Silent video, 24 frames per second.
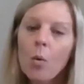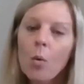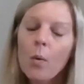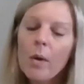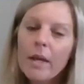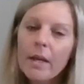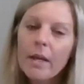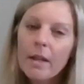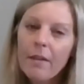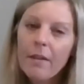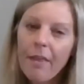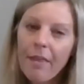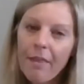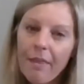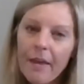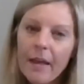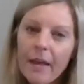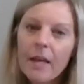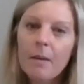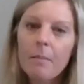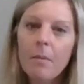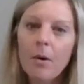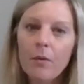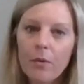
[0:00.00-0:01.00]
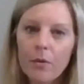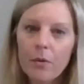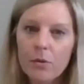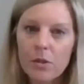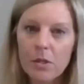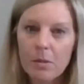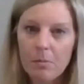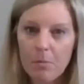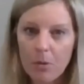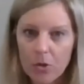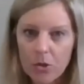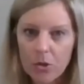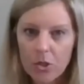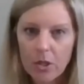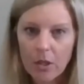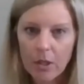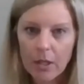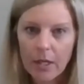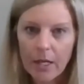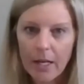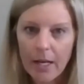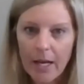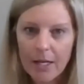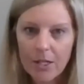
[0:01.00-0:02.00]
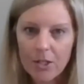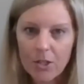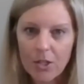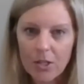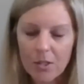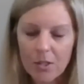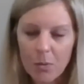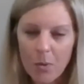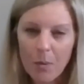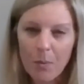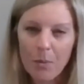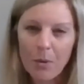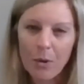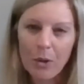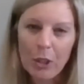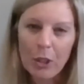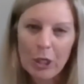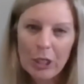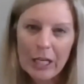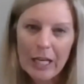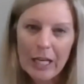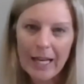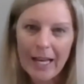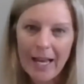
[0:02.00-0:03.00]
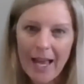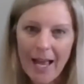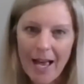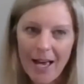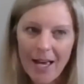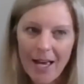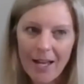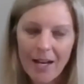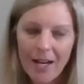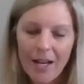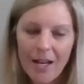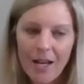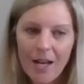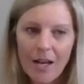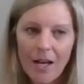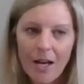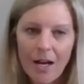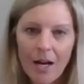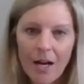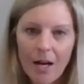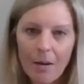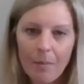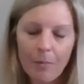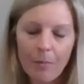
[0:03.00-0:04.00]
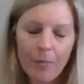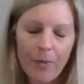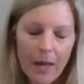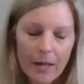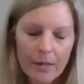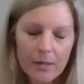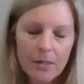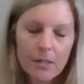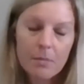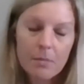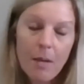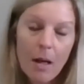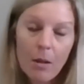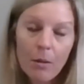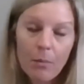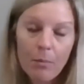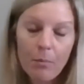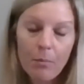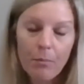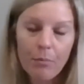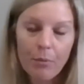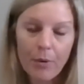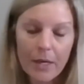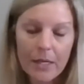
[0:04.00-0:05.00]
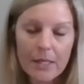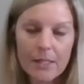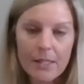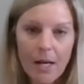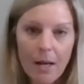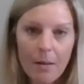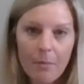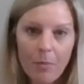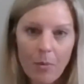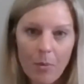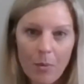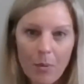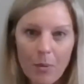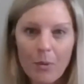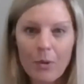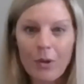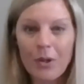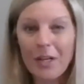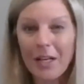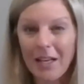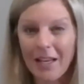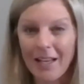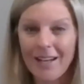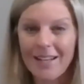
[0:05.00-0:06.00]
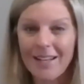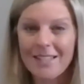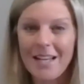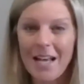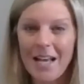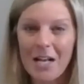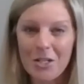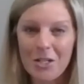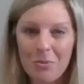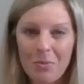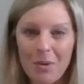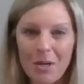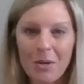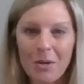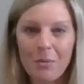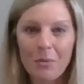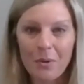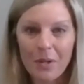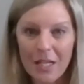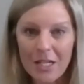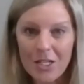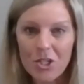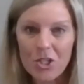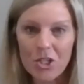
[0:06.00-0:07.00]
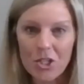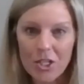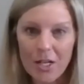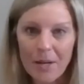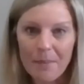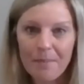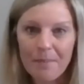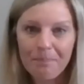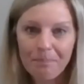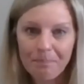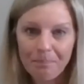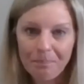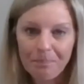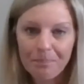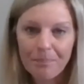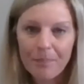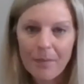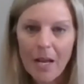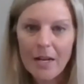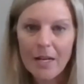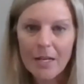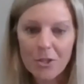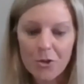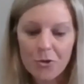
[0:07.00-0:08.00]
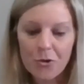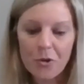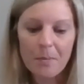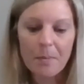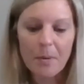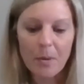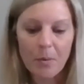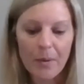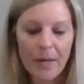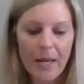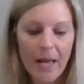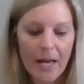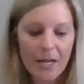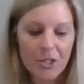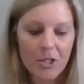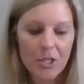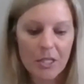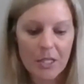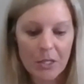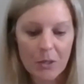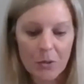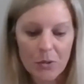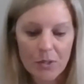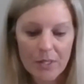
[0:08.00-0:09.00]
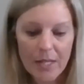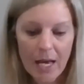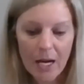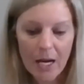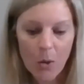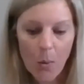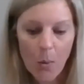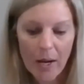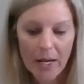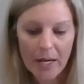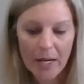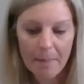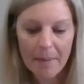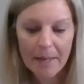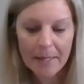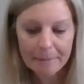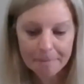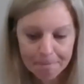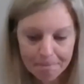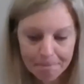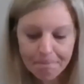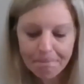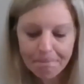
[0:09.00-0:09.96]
We can think about those emotional connections when we're looking at, that smell brings up when we're looking at attachment and relationship. And in treatment, we actually use that quite a bit.